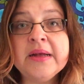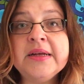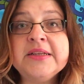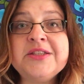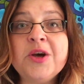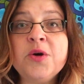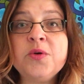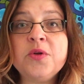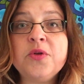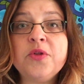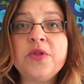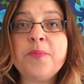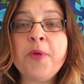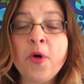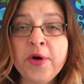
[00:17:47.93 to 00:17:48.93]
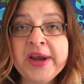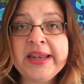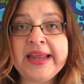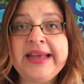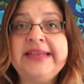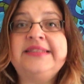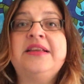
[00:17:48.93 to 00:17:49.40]
So the
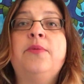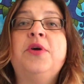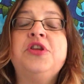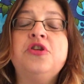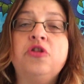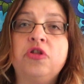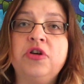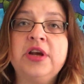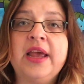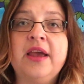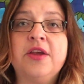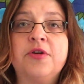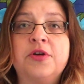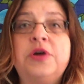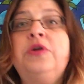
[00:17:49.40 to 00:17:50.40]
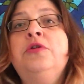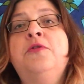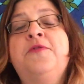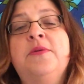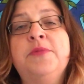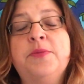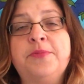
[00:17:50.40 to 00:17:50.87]
point is that when you look at your goal
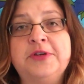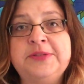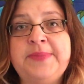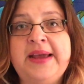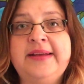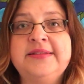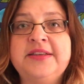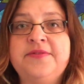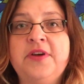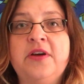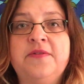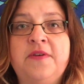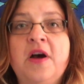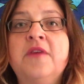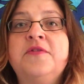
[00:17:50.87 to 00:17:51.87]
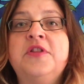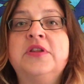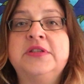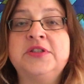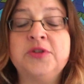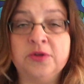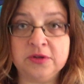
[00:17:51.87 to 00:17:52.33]
from the perspective of the
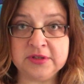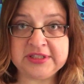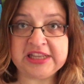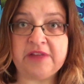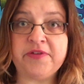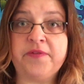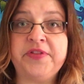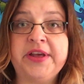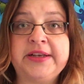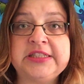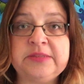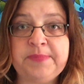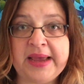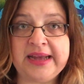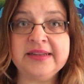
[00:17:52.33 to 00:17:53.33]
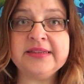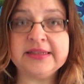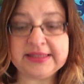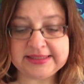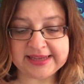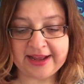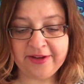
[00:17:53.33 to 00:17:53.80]
soul self, of the
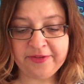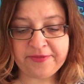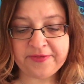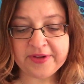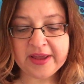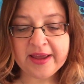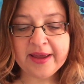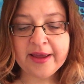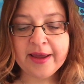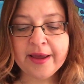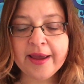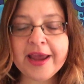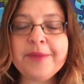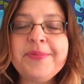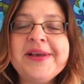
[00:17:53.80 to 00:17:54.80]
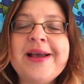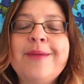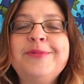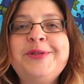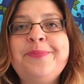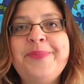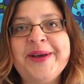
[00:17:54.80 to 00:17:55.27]
expanded self, it
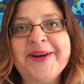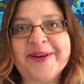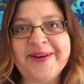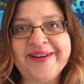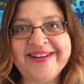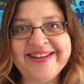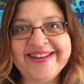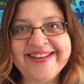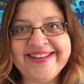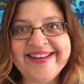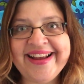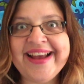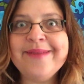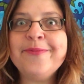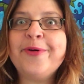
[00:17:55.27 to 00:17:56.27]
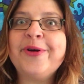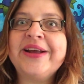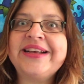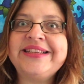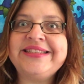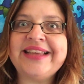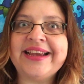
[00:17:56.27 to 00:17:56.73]
becomes bigger and more
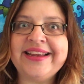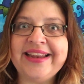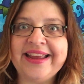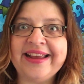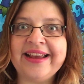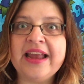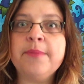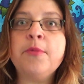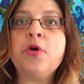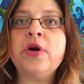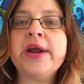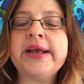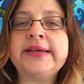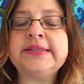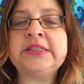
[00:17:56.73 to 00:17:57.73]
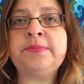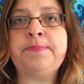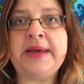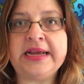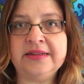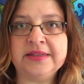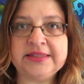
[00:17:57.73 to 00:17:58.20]
exciting and more
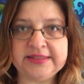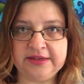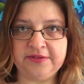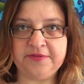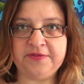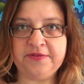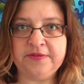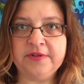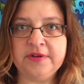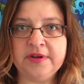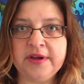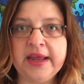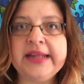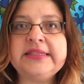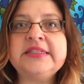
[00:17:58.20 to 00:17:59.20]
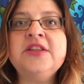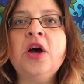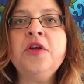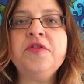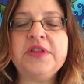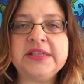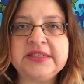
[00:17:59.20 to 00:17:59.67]
expansive. It's
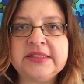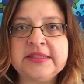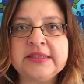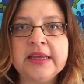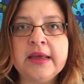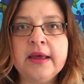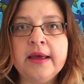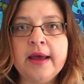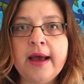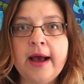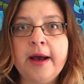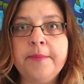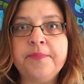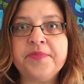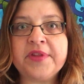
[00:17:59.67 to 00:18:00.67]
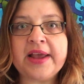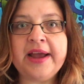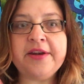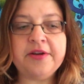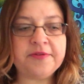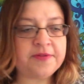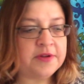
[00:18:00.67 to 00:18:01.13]
not this
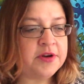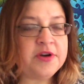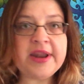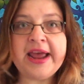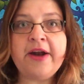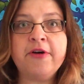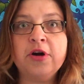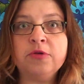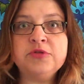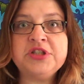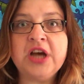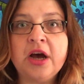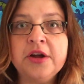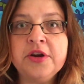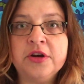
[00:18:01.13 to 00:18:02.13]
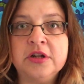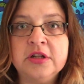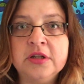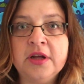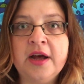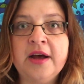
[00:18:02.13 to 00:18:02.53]
kind of narrow tunnel